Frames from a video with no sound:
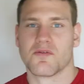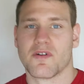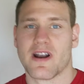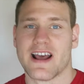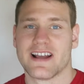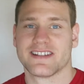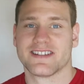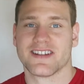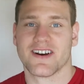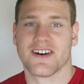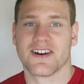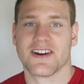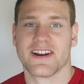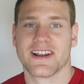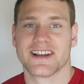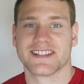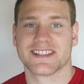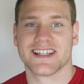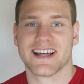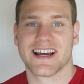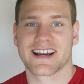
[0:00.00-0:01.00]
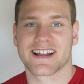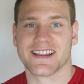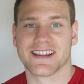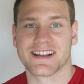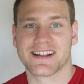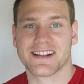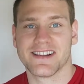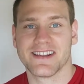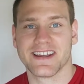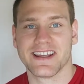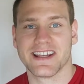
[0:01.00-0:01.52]
rats aren't exactly
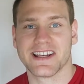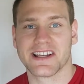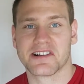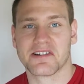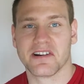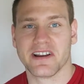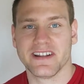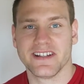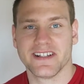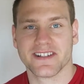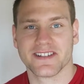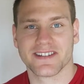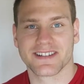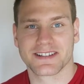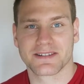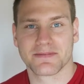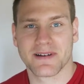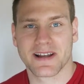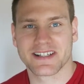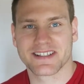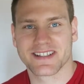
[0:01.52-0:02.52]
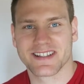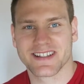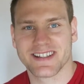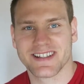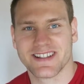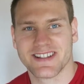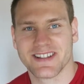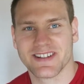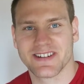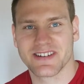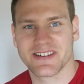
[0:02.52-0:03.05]
clean creatures,
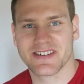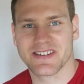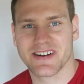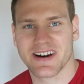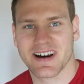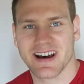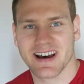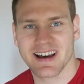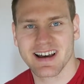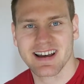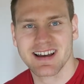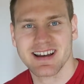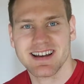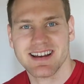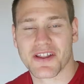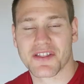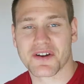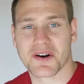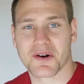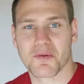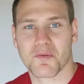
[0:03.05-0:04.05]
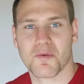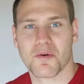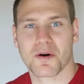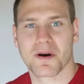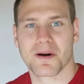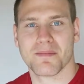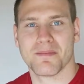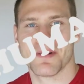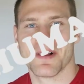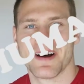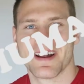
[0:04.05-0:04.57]
especially to uh, other
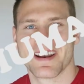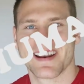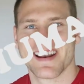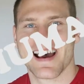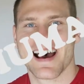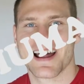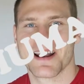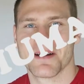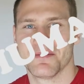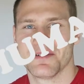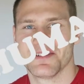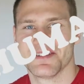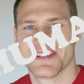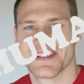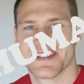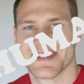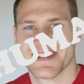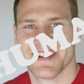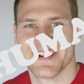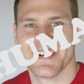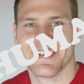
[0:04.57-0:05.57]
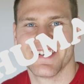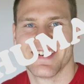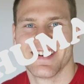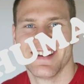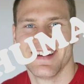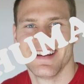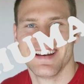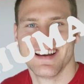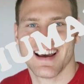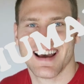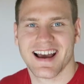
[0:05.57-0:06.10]
warm-blooded animals. So
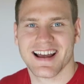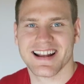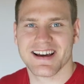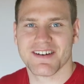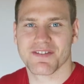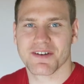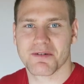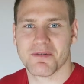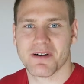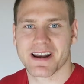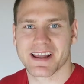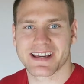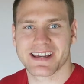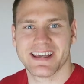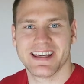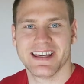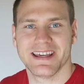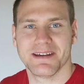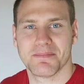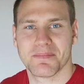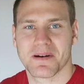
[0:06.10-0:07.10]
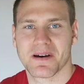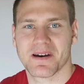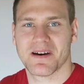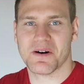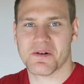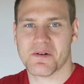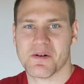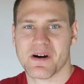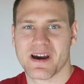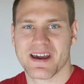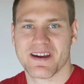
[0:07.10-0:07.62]
I definitely want to keep
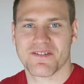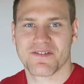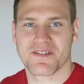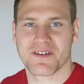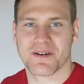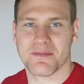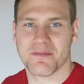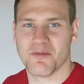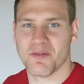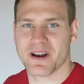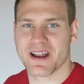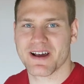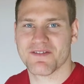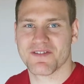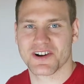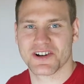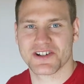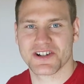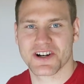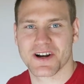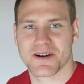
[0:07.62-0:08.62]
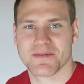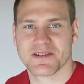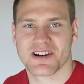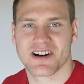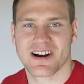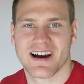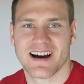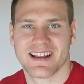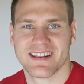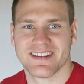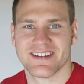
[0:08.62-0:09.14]
away from whatever germs are
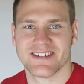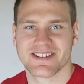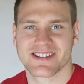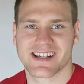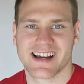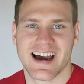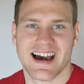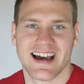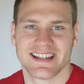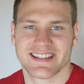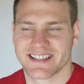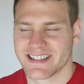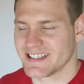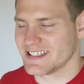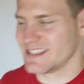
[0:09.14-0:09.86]
on those guys.